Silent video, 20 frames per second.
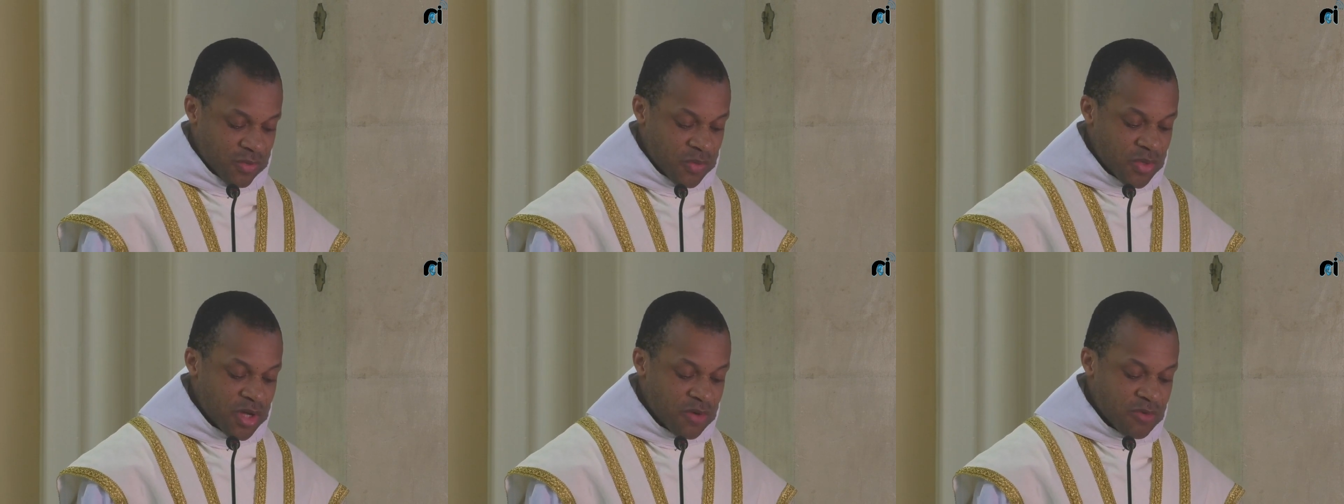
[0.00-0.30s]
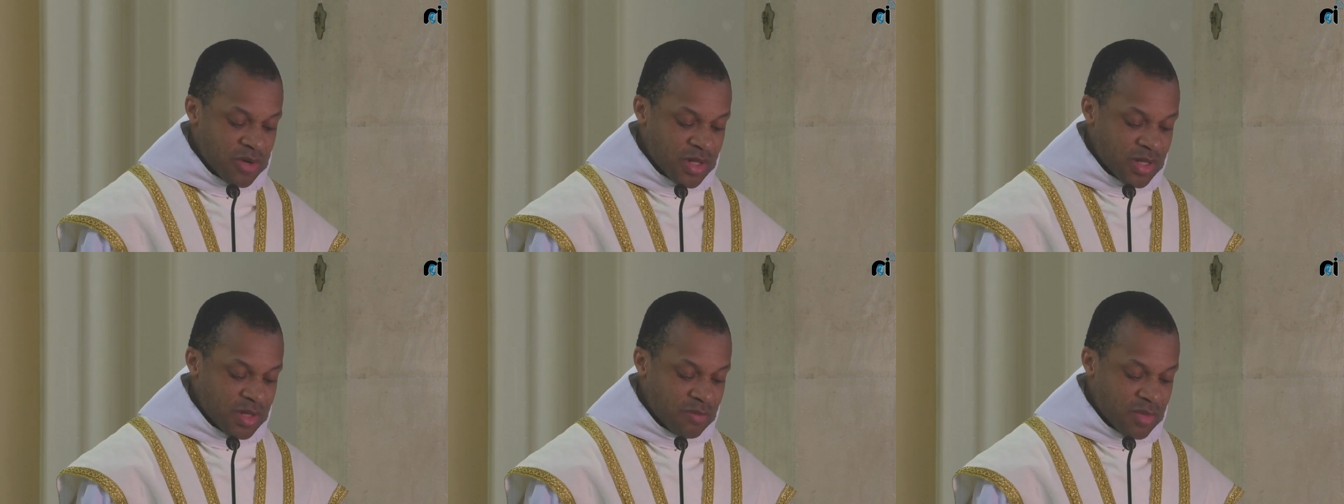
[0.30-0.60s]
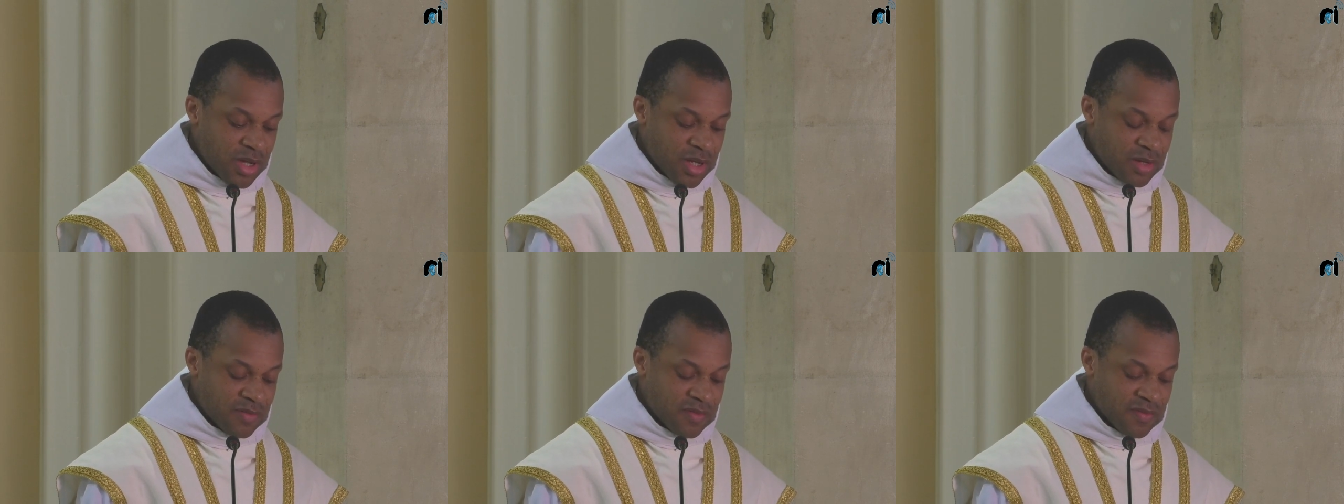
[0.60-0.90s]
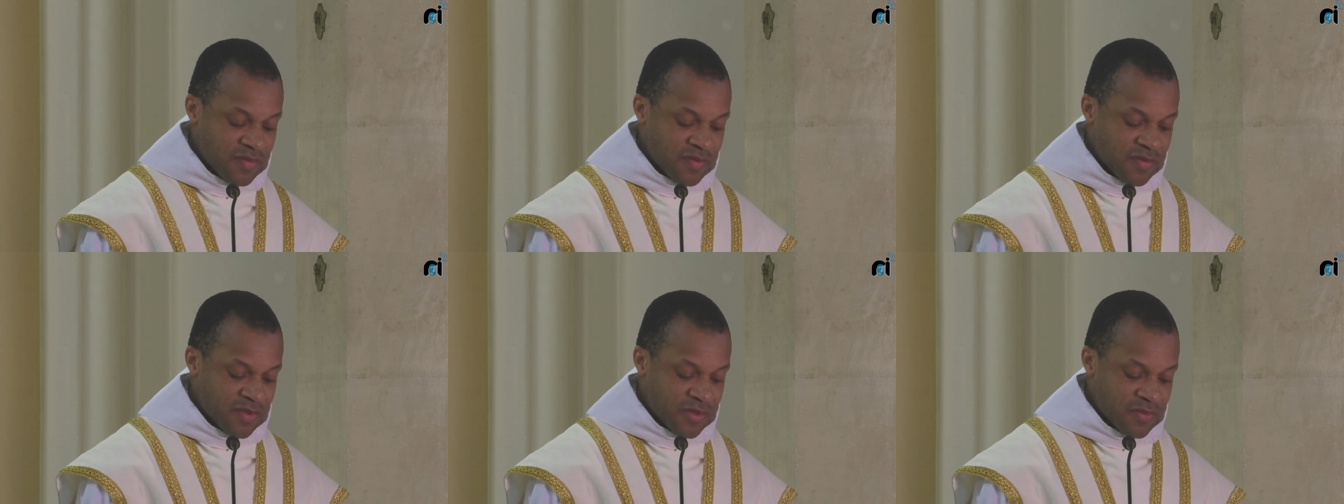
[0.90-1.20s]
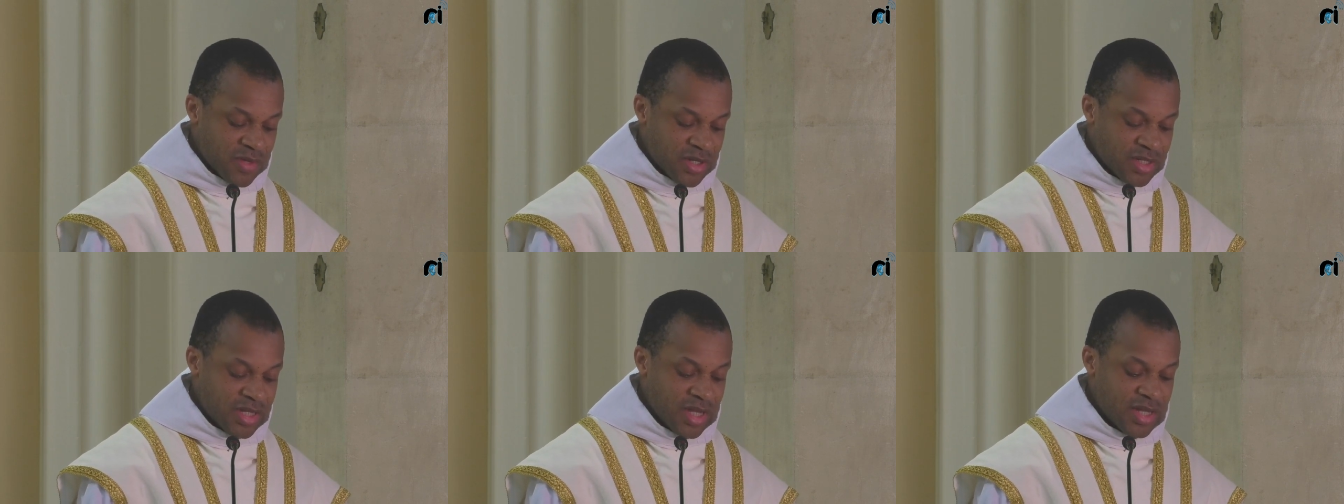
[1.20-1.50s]
We are in the month
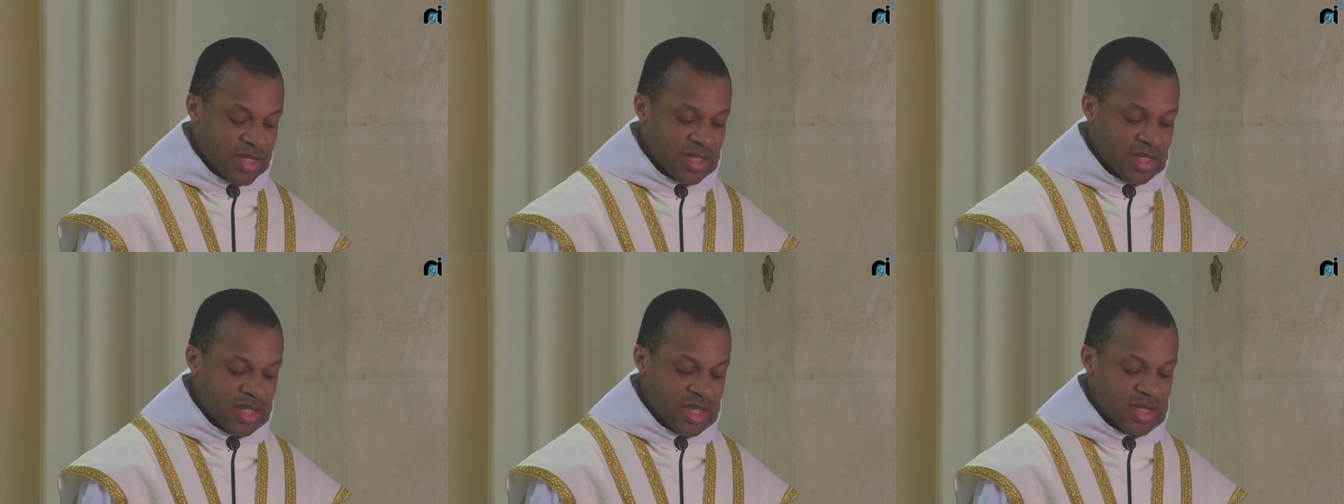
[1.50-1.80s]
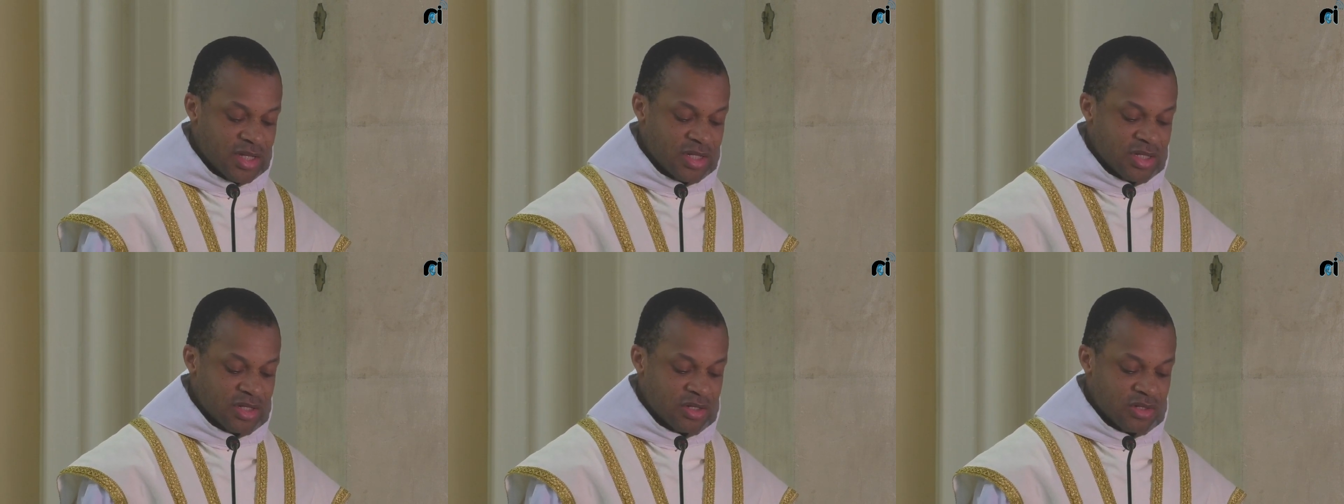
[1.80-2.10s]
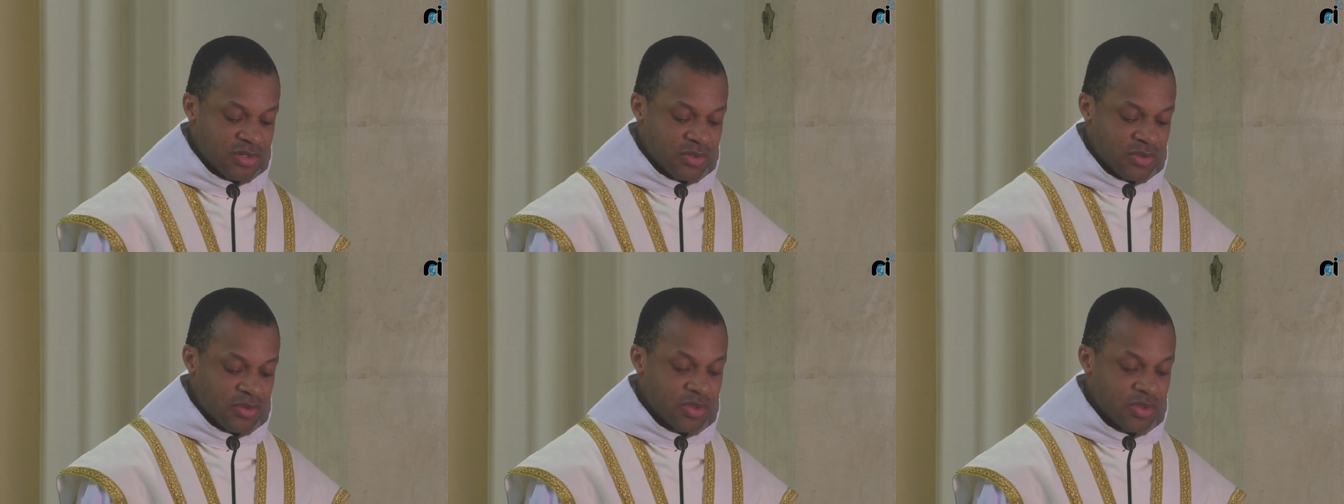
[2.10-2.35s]
dedicated